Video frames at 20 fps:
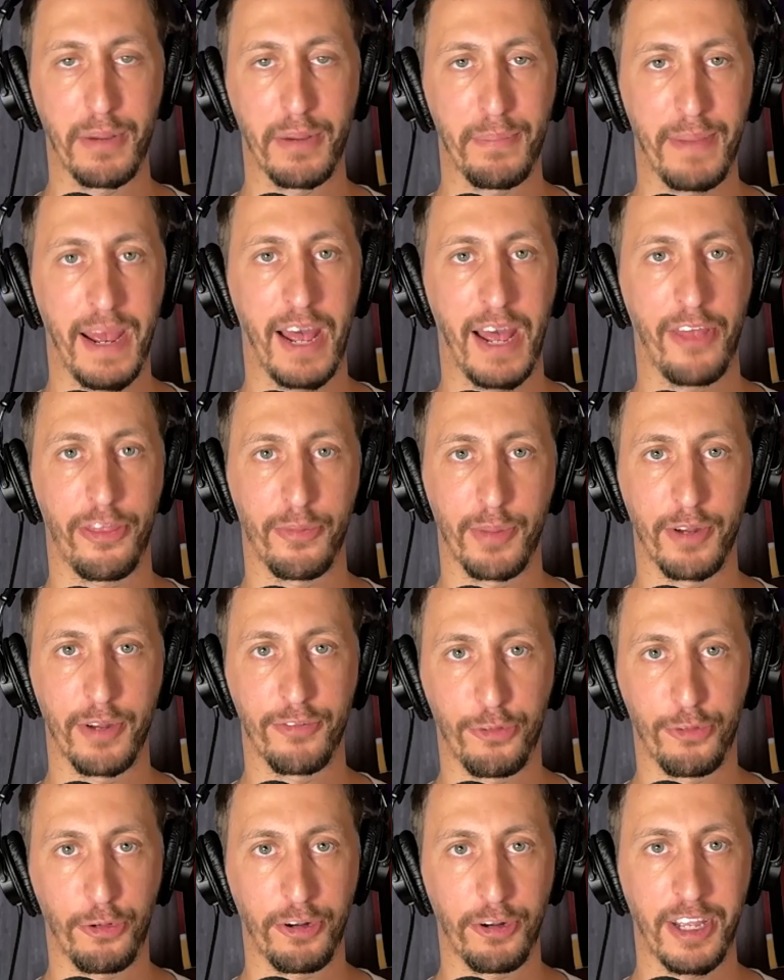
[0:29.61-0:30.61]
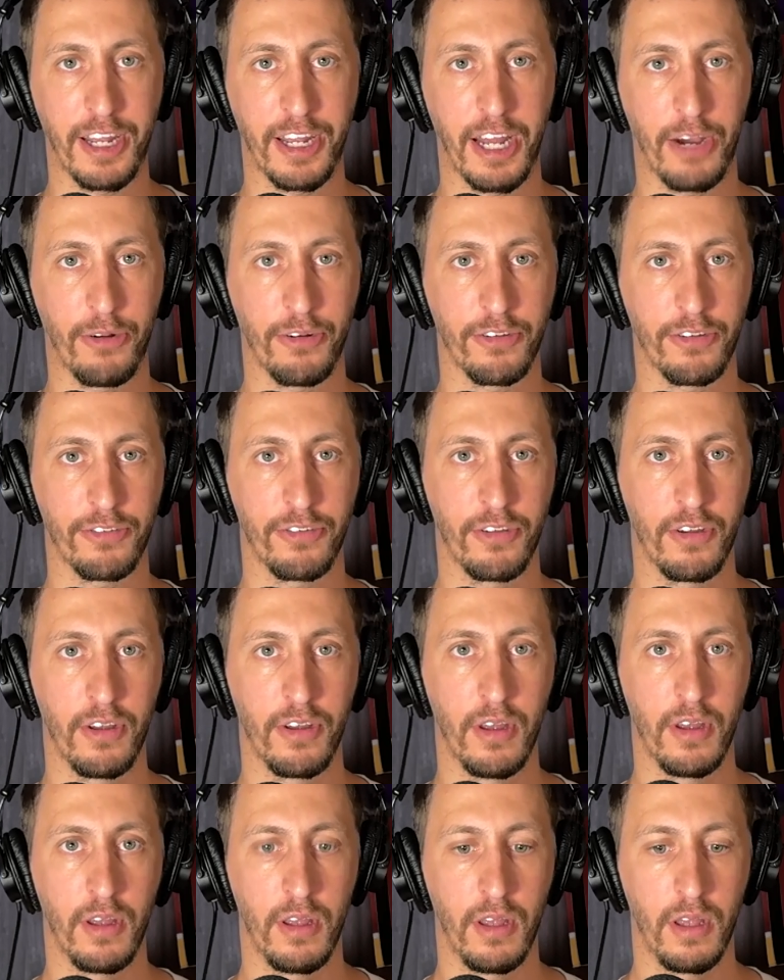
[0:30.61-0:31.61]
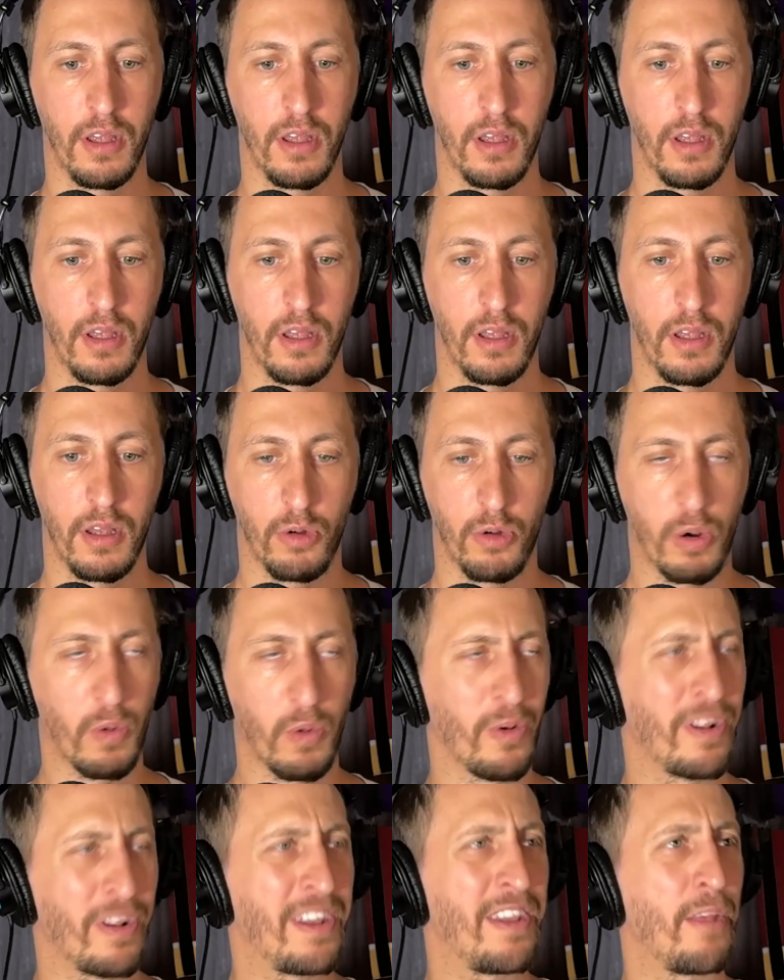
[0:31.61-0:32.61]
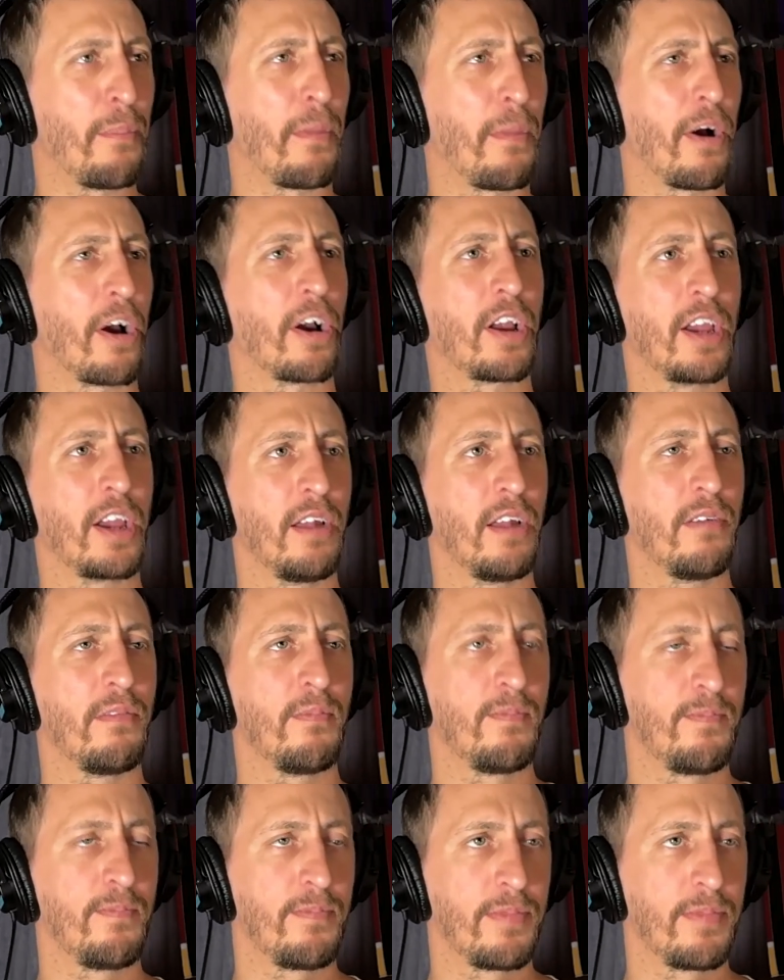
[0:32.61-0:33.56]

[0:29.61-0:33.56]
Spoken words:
our bathroom in 48 hours. We were in the market